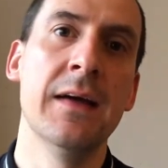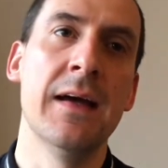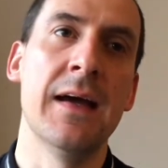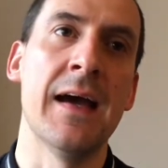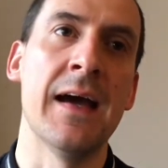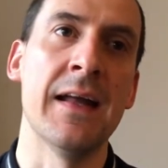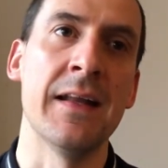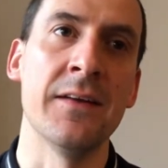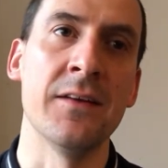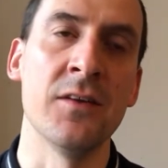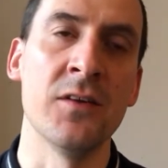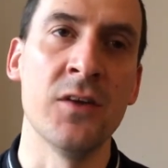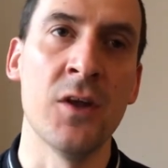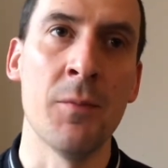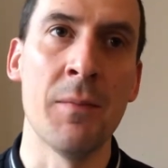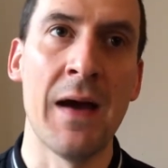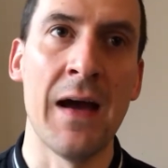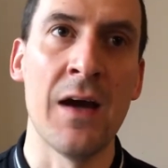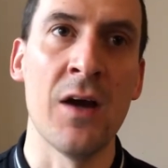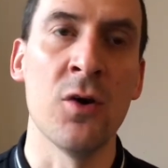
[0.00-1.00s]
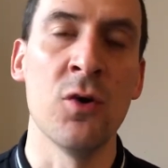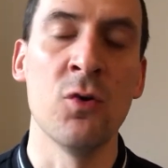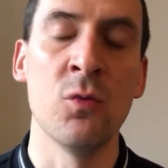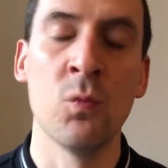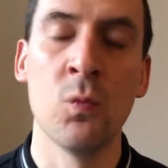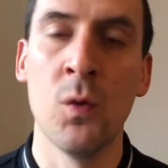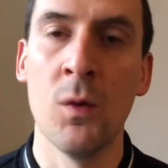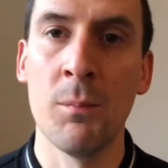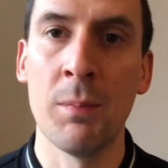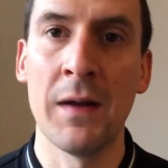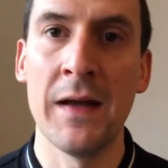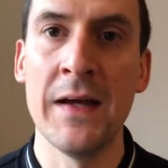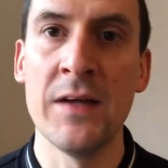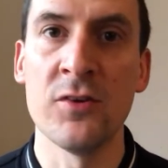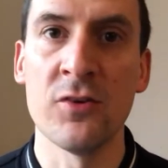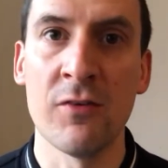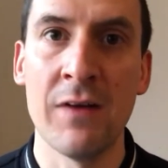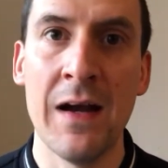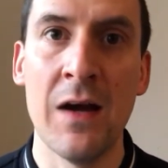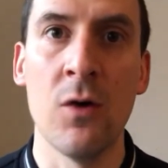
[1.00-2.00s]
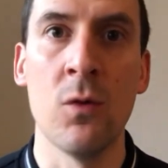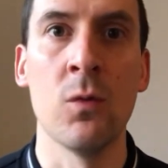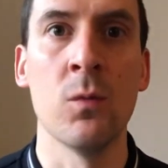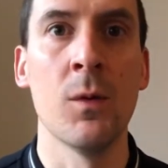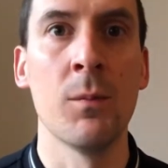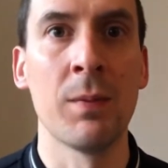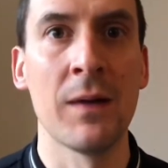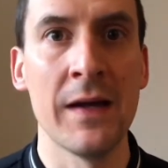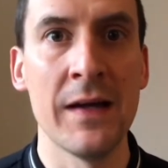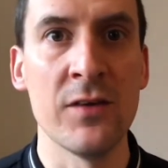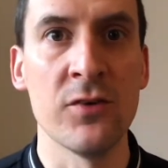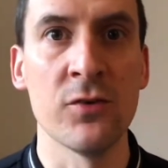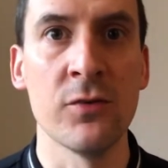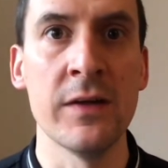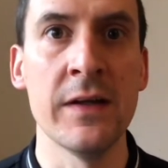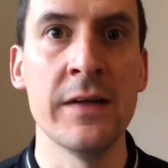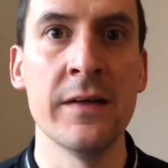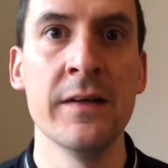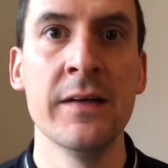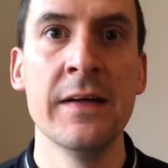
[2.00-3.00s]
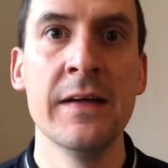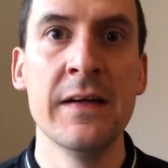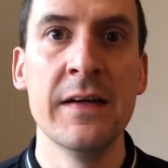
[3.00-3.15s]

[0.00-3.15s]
And no matter what players are out or what players are in,